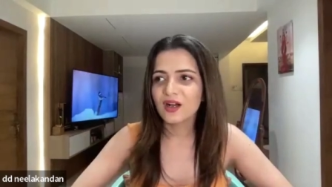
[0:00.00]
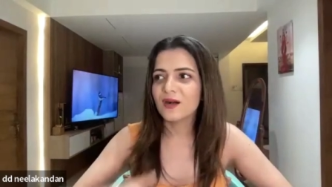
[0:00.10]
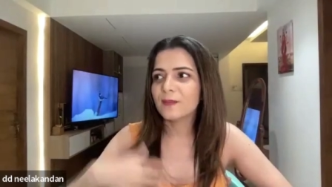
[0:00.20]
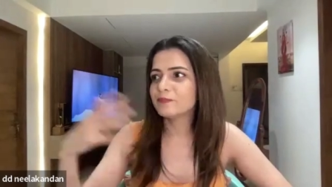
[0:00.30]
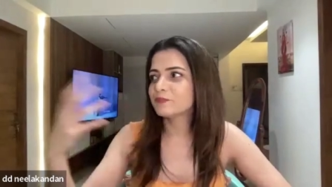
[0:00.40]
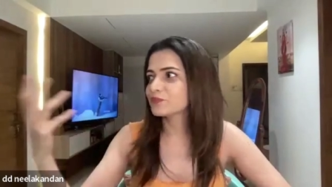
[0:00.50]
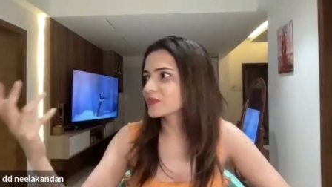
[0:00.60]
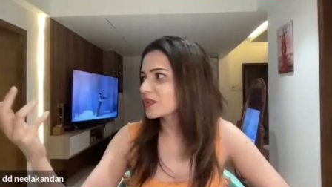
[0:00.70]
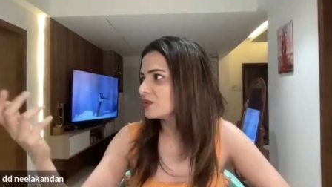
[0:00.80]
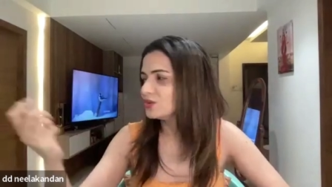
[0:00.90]

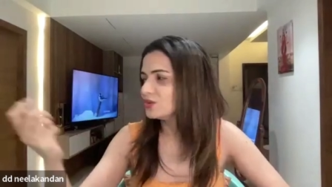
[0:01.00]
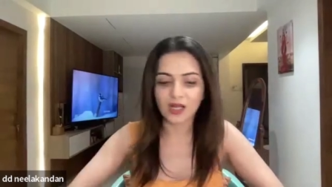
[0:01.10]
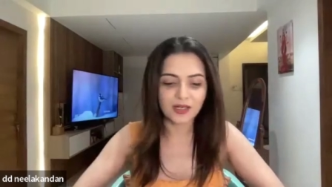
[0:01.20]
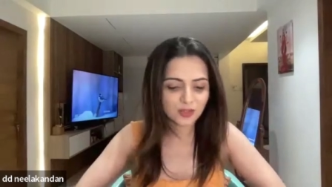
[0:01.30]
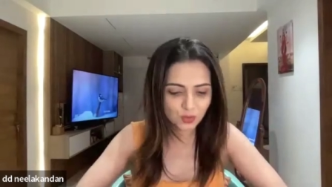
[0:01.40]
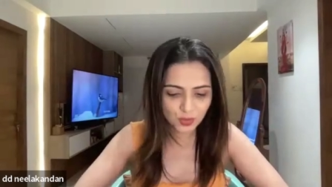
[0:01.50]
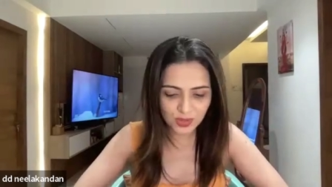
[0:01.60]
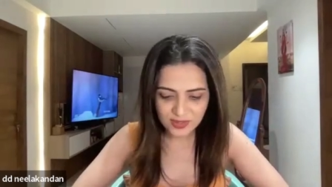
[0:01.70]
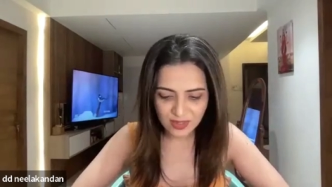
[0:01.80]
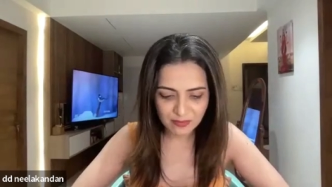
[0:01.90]
You can't
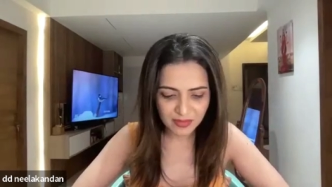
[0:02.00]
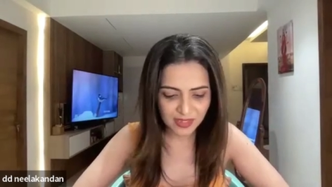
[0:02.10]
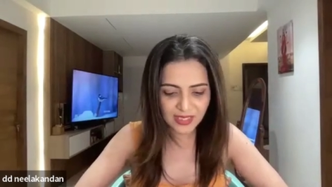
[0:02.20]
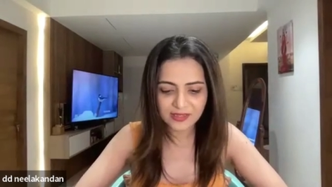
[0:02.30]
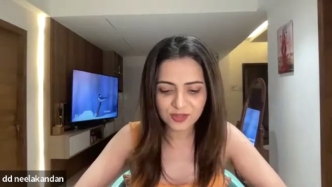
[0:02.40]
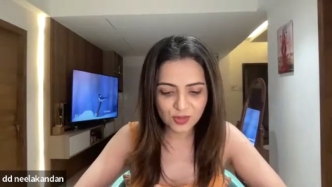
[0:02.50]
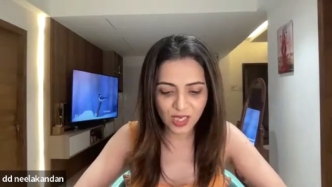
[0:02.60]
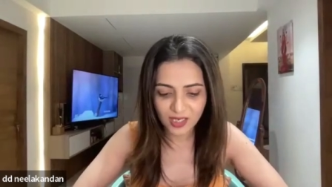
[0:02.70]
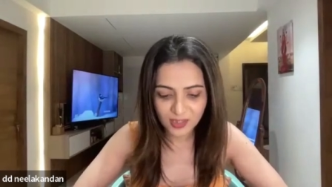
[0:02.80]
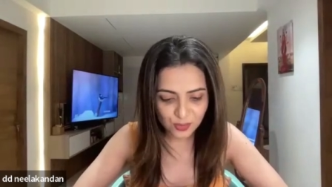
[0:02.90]
Google somebody, and you
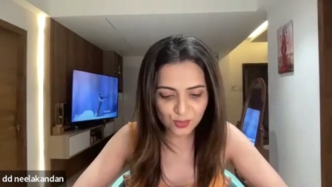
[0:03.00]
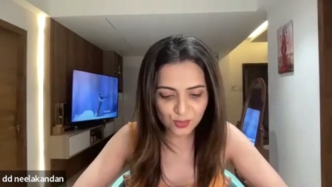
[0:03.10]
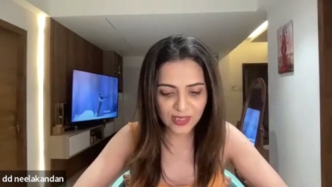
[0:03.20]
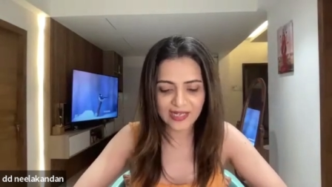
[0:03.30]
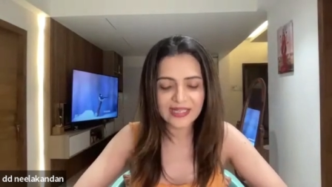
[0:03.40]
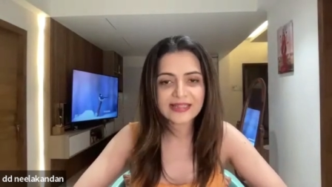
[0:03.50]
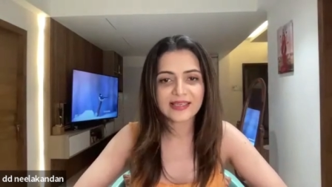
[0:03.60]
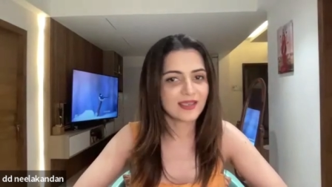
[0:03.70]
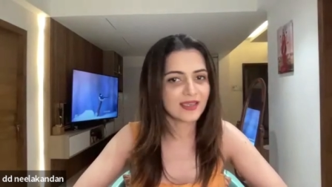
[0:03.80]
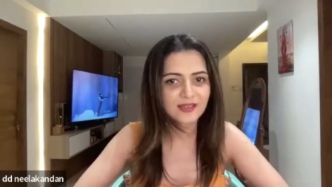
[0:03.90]
can't Google
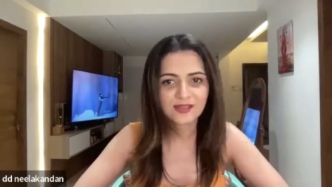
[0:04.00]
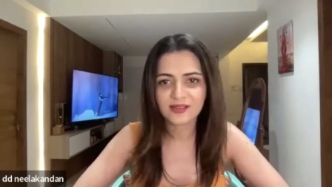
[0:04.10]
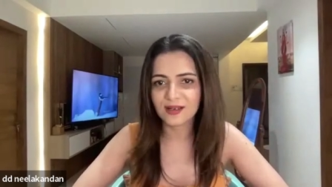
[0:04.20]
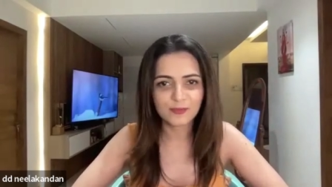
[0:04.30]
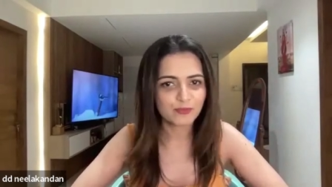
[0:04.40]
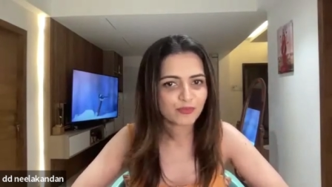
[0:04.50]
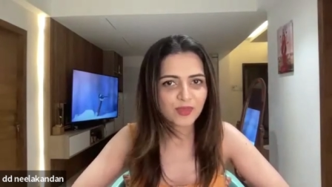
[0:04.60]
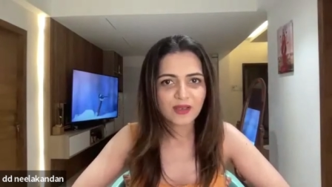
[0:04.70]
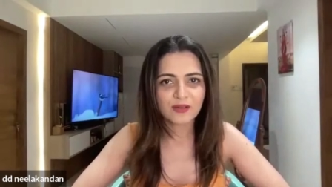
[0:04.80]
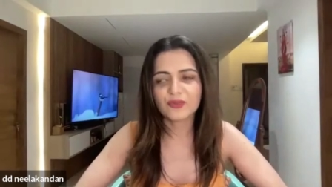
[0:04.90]
anything, and
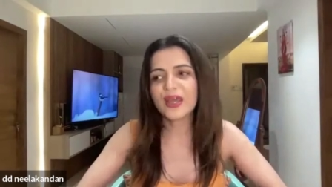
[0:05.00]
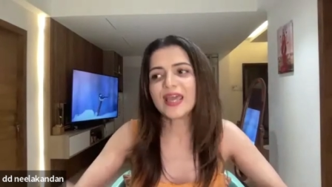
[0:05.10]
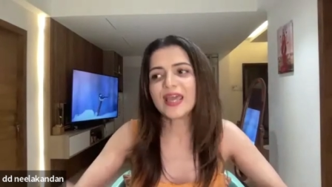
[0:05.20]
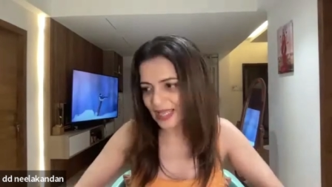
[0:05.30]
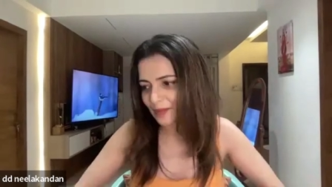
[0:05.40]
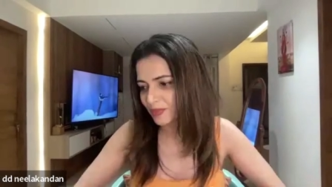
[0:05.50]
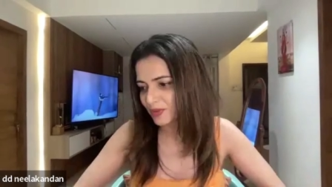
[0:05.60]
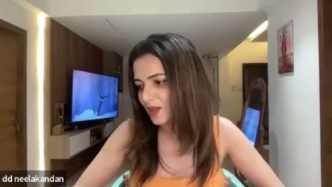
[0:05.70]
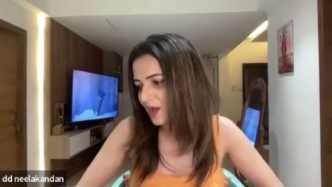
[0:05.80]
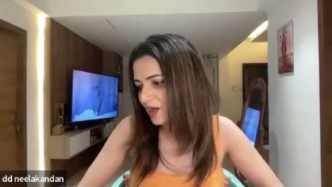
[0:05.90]
for
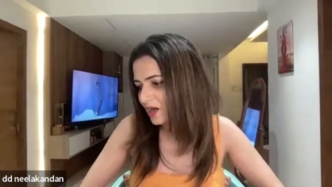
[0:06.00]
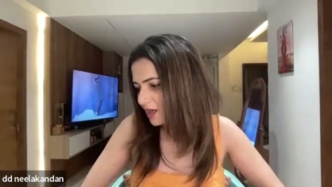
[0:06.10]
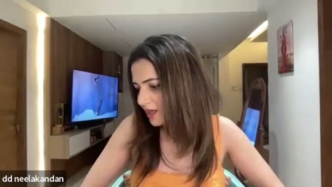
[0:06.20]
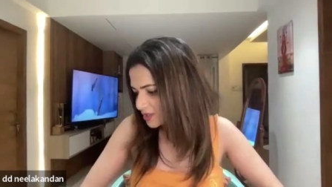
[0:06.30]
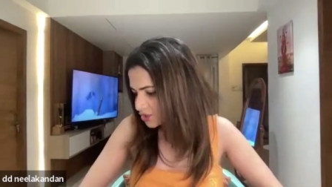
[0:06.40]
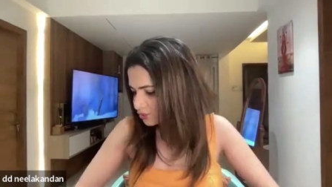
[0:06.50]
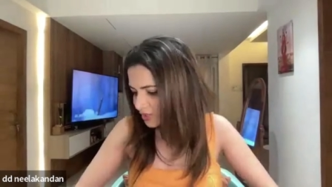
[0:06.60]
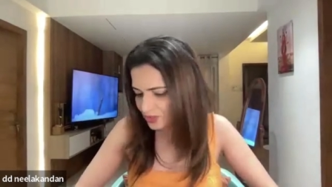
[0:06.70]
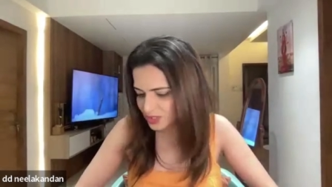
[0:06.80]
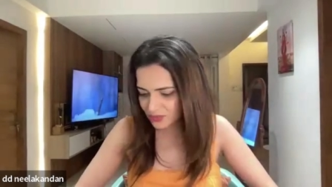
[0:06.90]
example, in
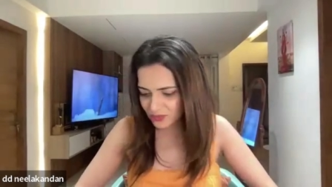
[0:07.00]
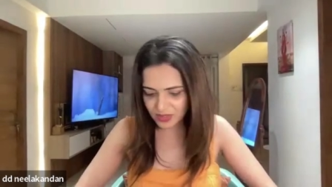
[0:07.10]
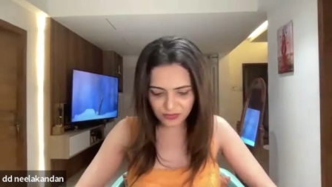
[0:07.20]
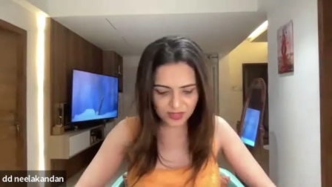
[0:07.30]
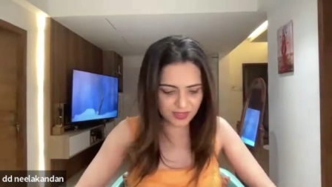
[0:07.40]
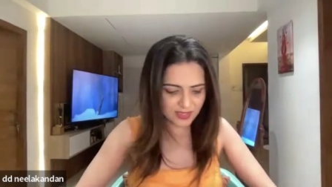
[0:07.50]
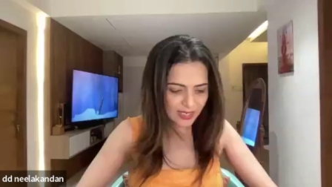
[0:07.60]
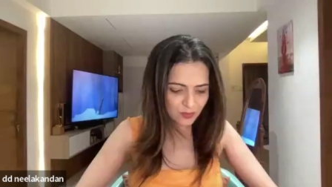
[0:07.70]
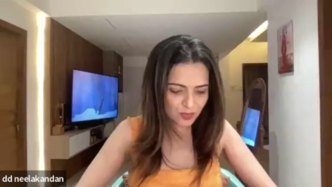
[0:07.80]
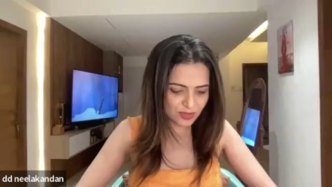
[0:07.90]
2000, when first
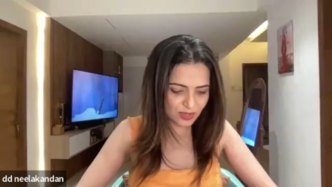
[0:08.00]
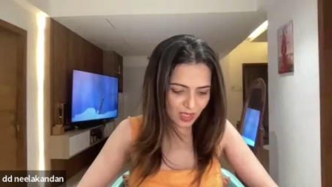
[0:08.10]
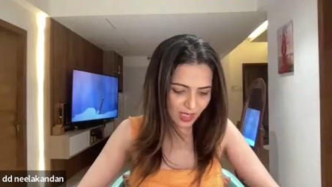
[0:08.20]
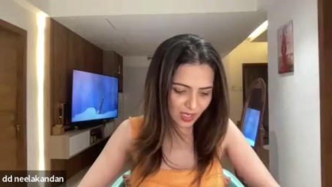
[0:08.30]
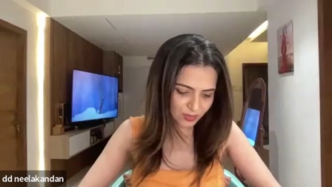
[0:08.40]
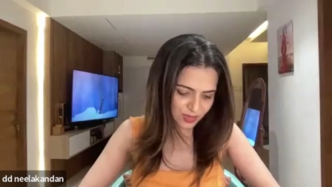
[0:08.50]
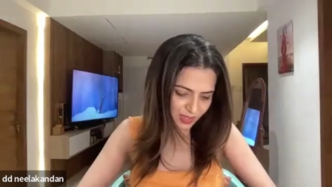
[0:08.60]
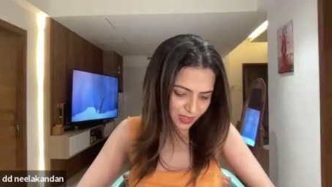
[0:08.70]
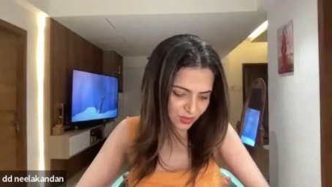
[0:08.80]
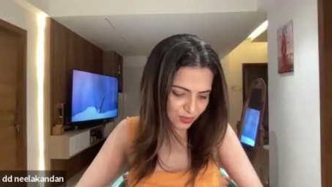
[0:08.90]
time was I was
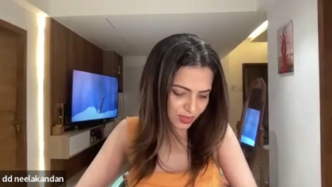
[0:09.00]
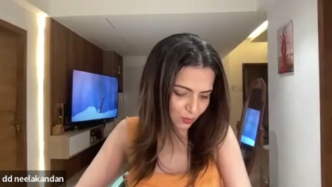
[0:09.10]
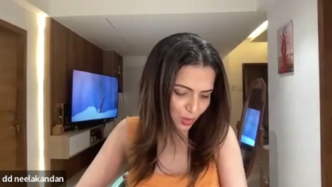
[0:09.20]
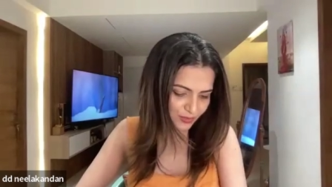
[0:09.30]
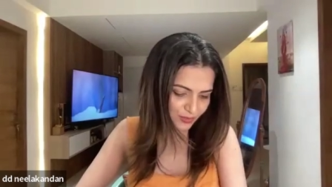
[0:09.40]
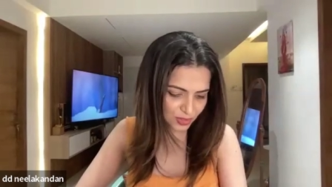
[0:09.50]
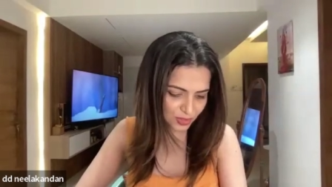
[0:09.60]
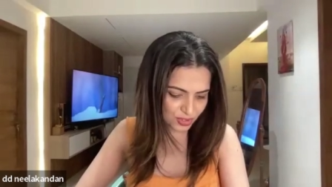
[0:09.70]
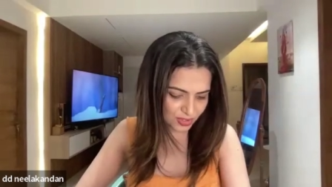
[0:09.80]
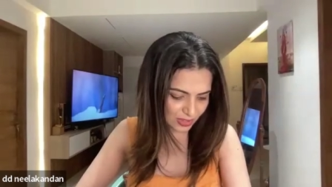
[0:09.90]
taken to an award
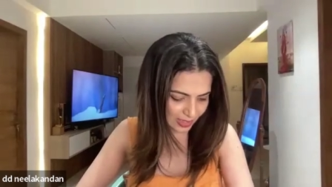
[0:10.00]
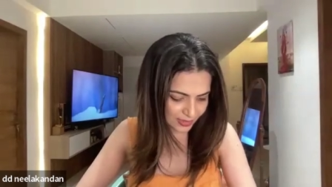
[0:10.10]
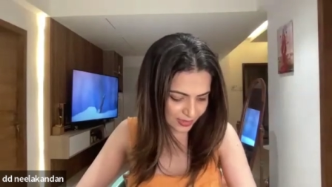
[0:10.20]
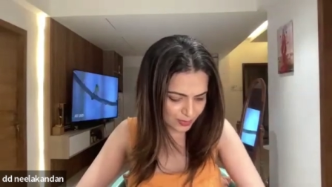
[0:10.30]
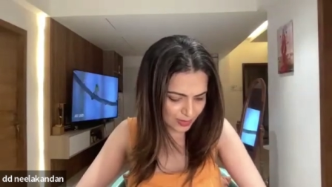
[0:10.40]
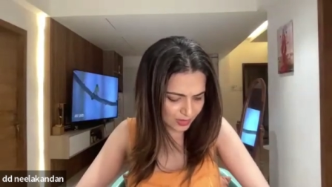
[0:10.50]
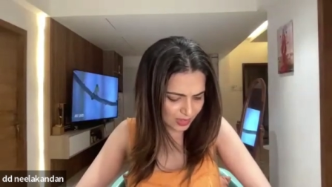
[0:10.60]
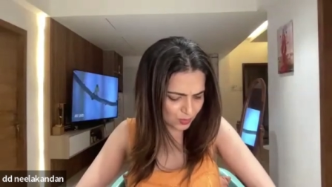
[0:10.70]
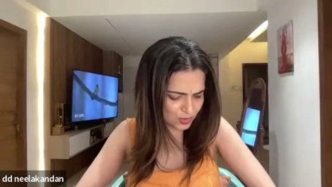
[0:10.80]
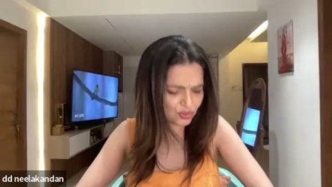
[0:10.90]
function in
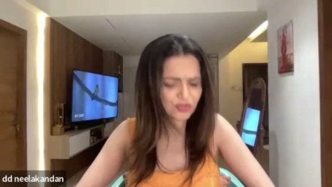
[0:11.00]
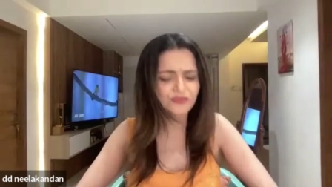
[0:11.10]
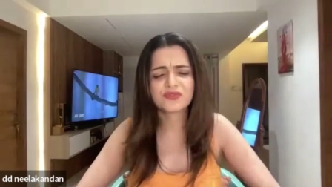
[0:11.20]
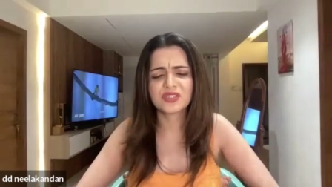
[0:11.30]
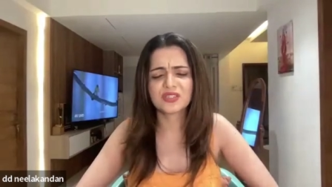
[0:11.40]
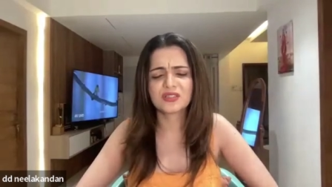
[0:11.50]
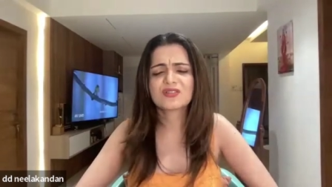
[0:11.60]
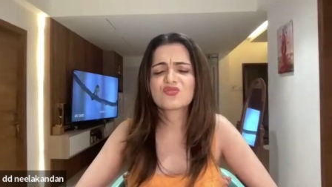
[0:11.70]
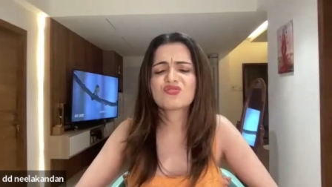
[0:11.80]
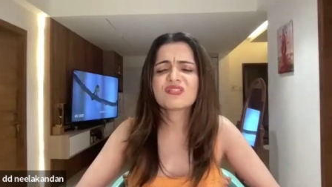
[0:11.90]
Hyderabad. I was just 15
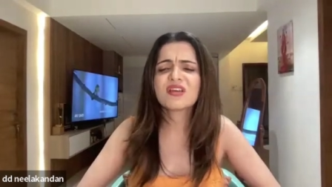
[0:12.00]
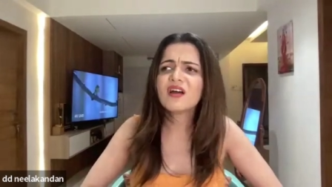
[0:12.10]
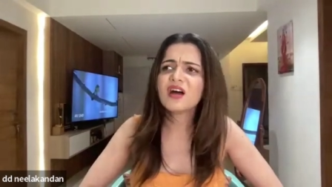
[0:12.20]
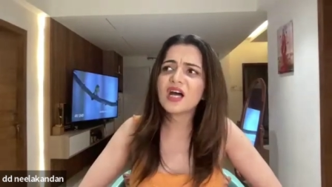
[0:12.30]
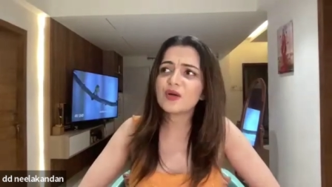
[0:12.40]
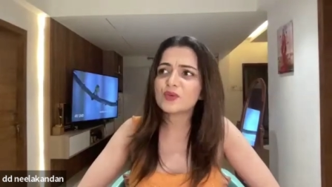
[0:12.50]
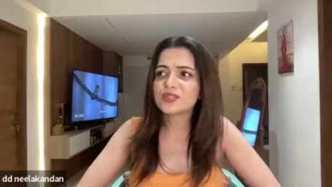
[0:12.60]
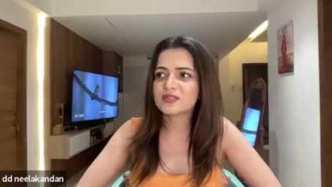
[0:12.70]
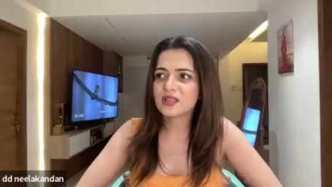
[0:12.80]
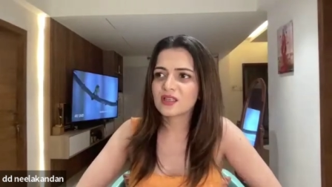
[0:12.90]
years old. I
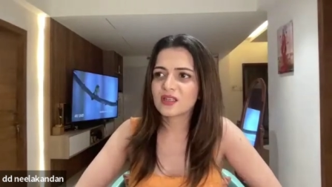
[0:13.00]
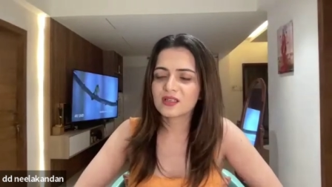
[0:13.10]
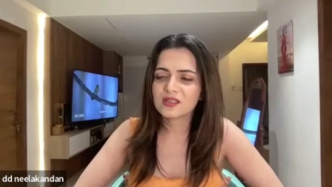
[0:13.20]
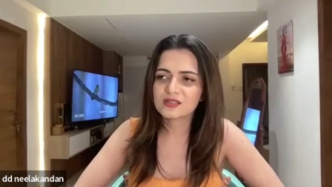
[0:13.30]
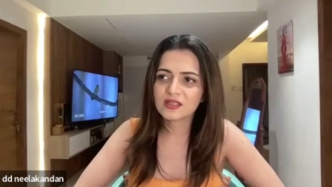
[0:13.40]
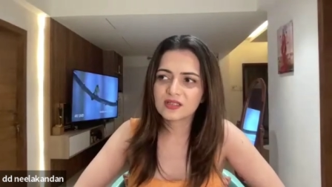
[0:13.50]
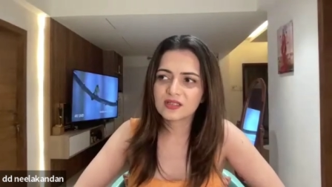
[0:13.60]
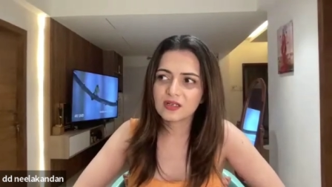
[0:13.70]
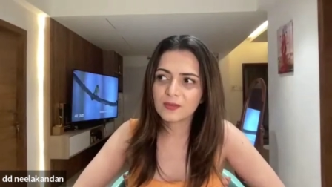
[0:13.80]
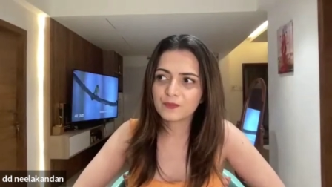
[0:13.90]
was taken, and they said,